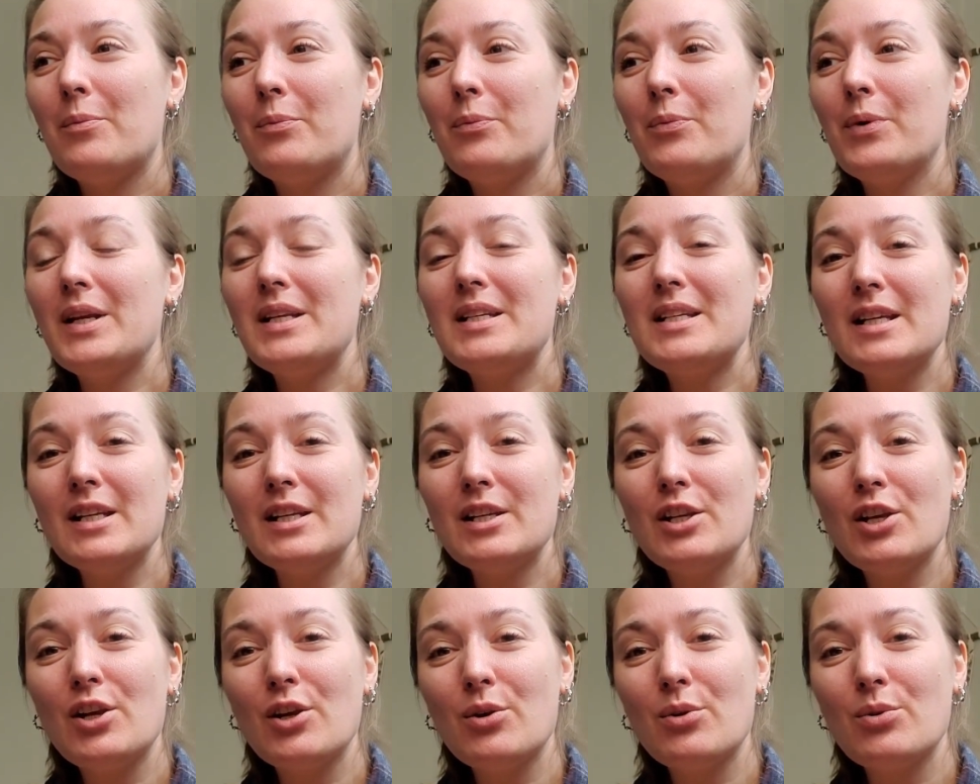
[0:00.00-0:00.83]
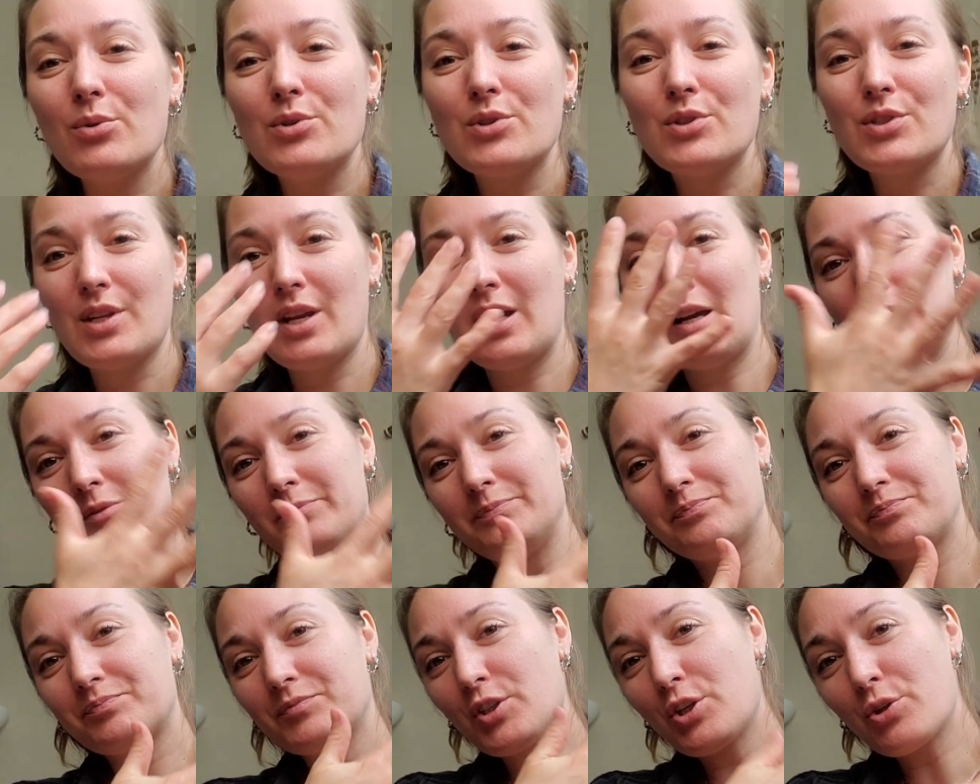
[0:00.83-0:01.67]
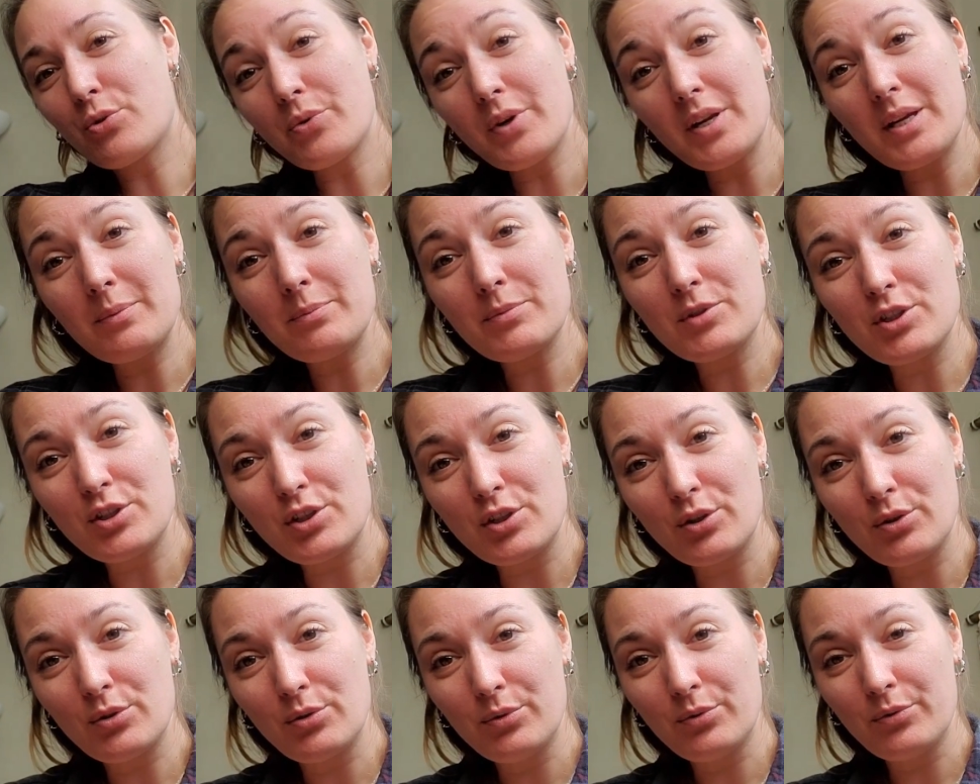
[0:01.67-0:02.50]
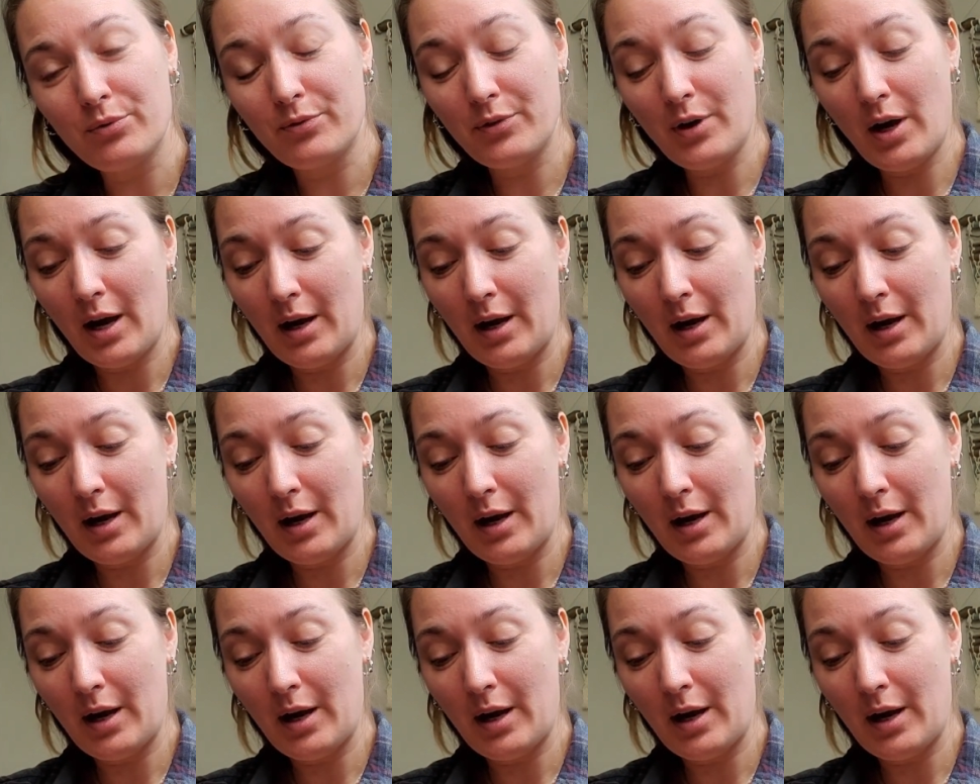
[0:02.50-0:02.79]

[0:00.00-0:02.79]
We did use creams too